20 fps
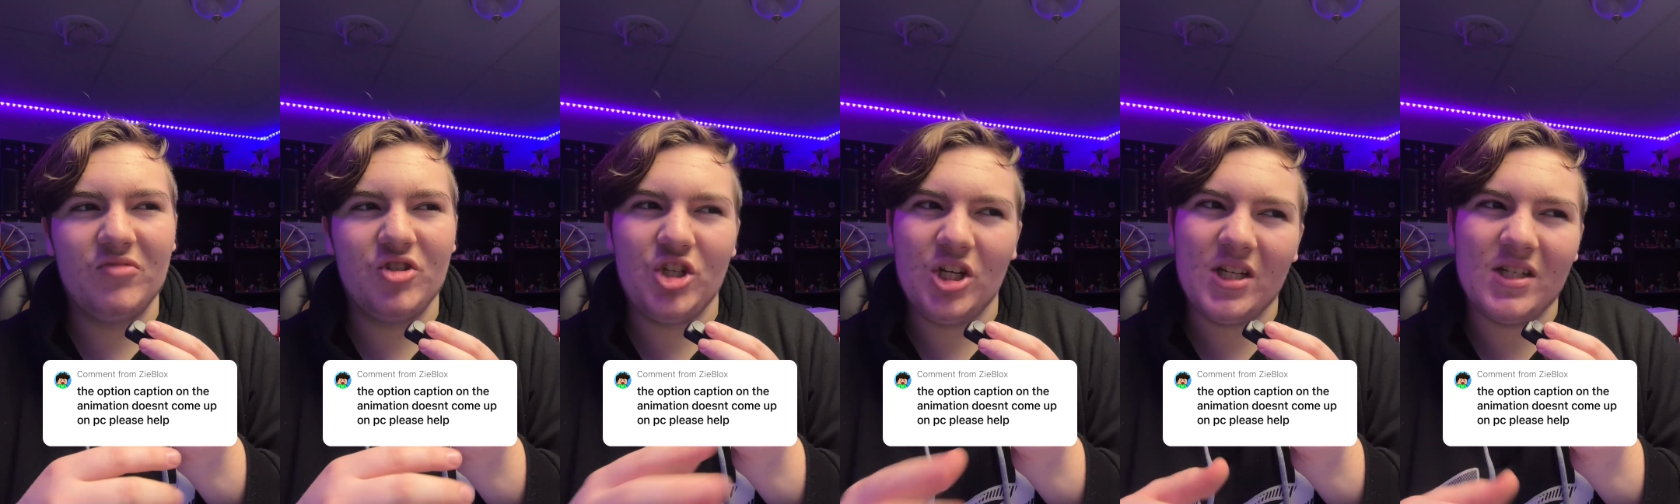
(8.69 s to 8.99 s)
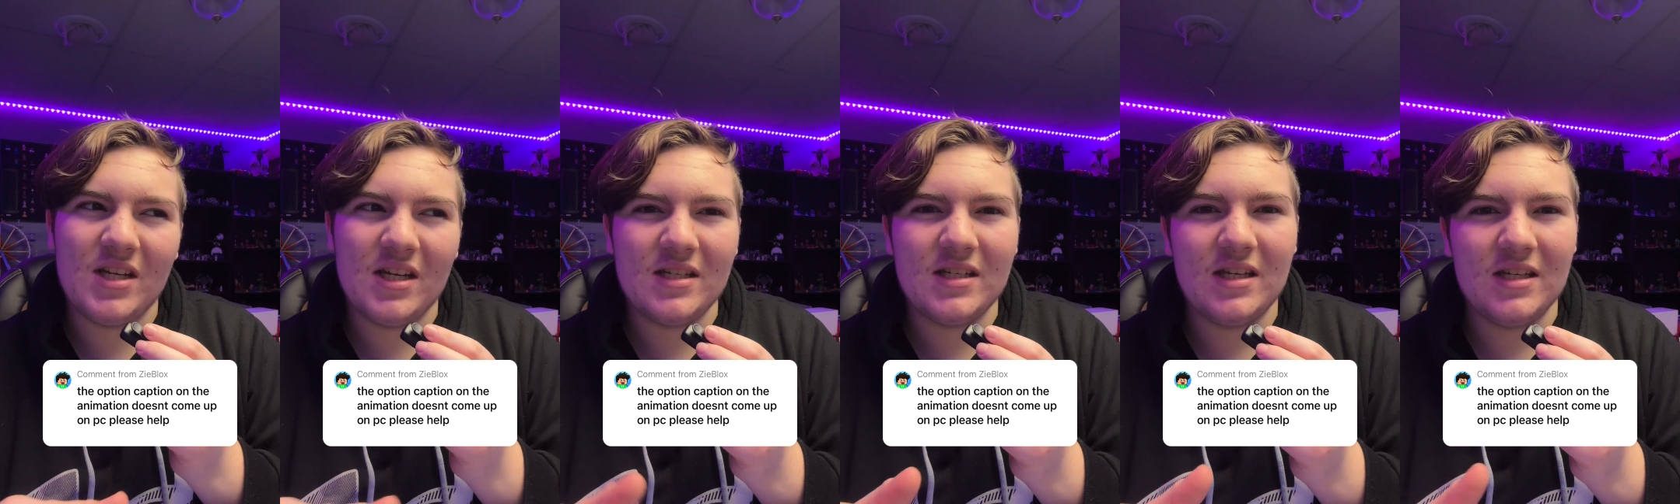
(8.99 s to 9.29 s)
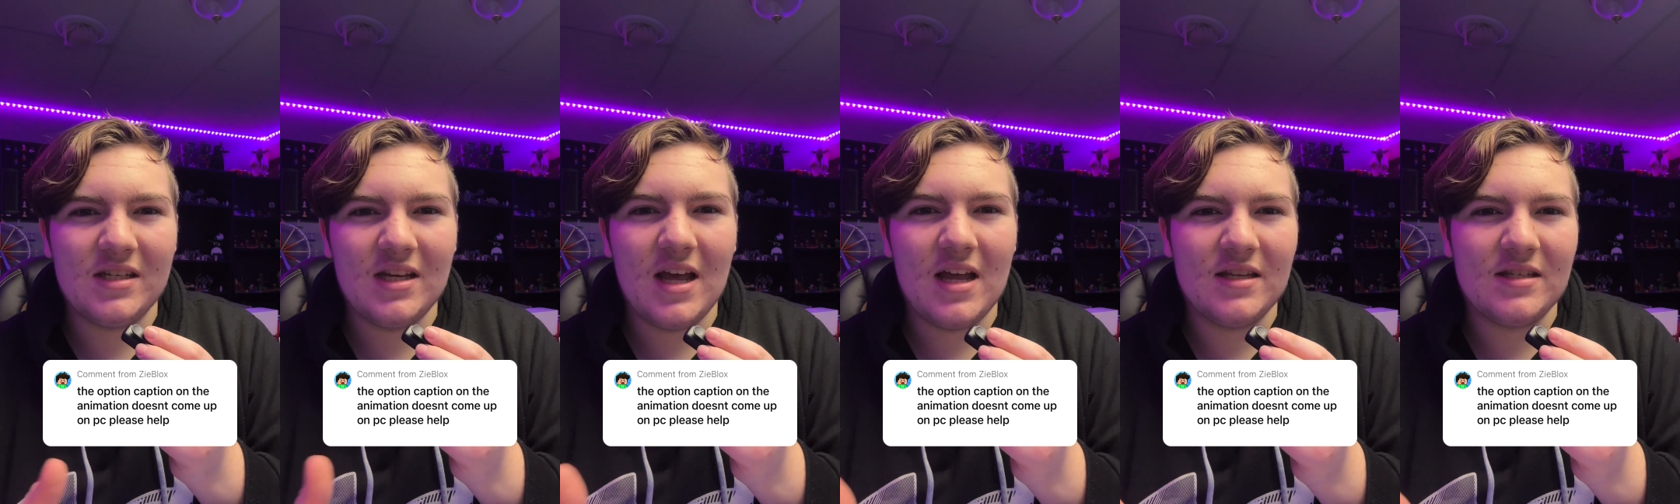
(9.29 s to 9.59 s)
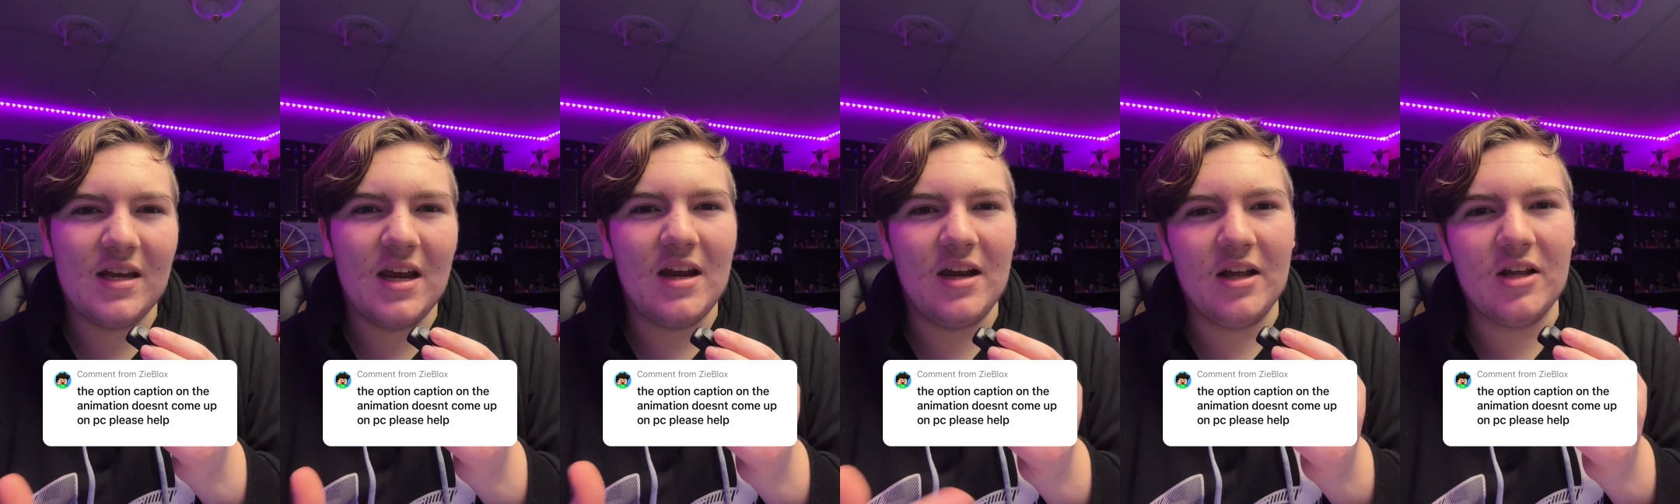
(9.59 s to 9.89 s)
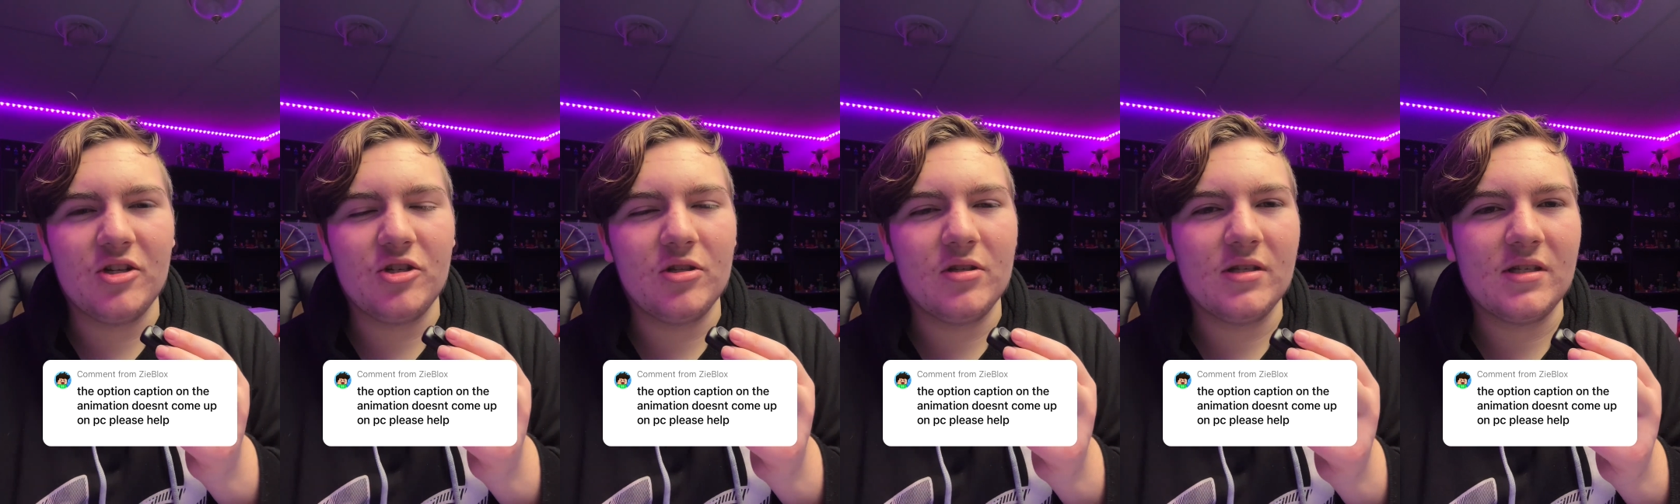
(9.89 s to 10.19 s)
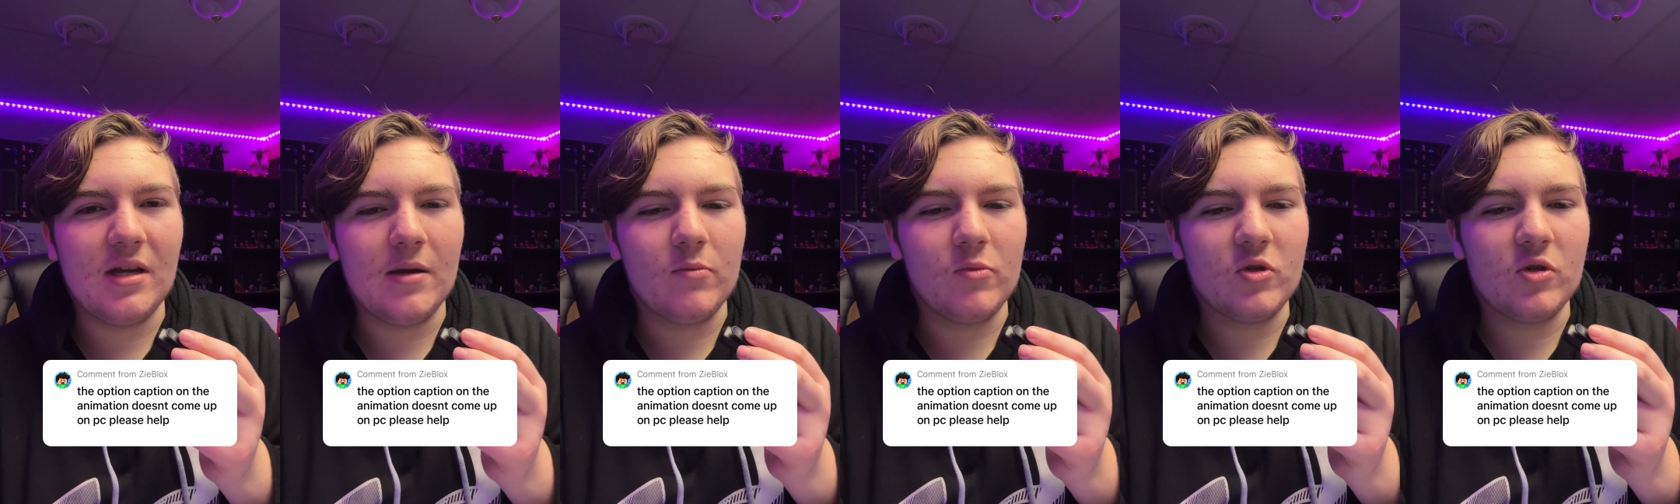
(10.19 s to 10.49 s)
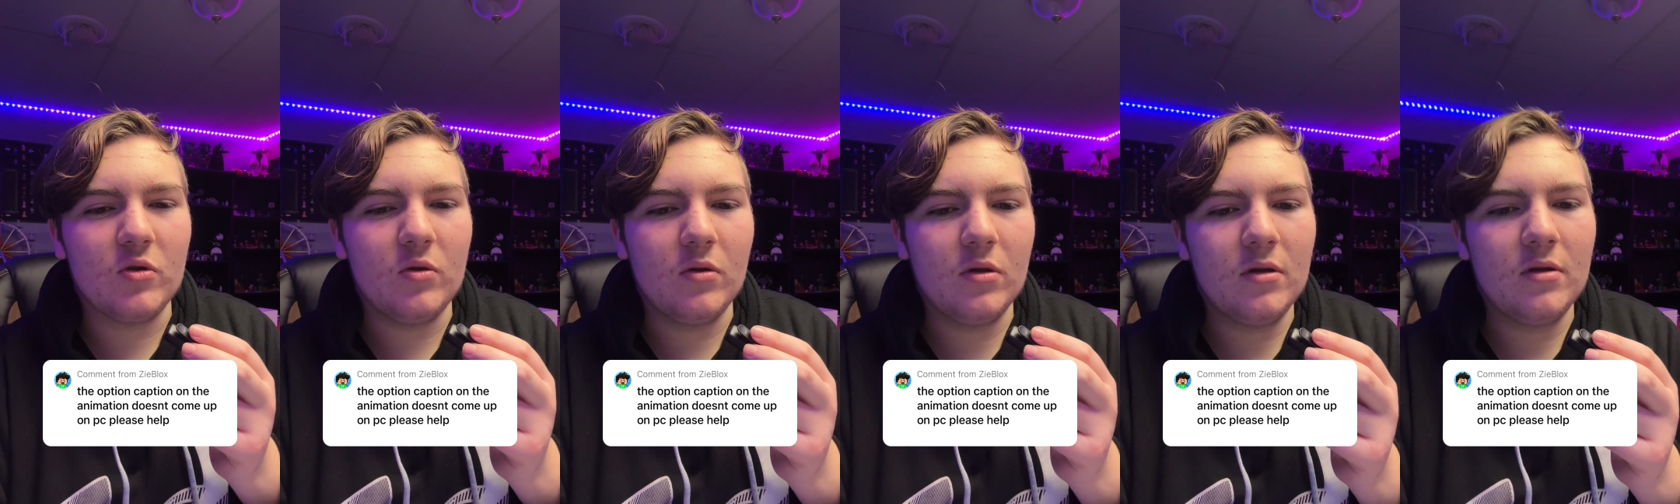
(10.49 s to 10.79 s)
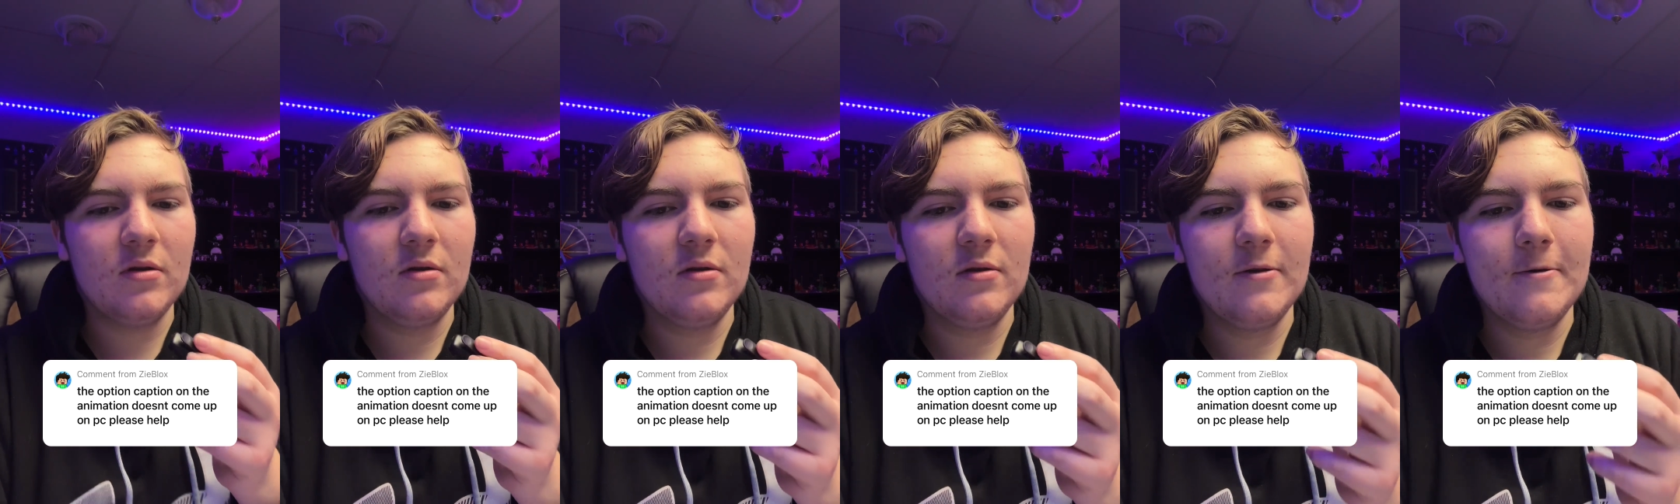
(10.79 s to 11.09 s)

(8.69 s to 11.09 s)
just as easy, I'd say, and it gets you the same result.